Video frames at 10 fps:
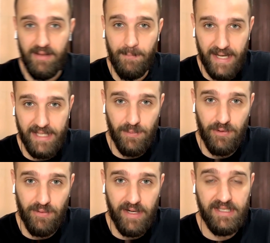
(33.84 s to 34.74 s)
and the past
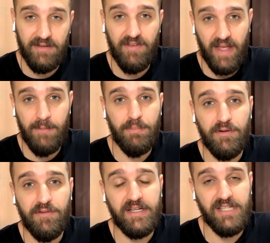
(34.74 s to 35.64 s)
progressive and
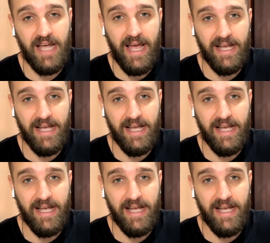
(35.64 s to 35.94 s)
perfect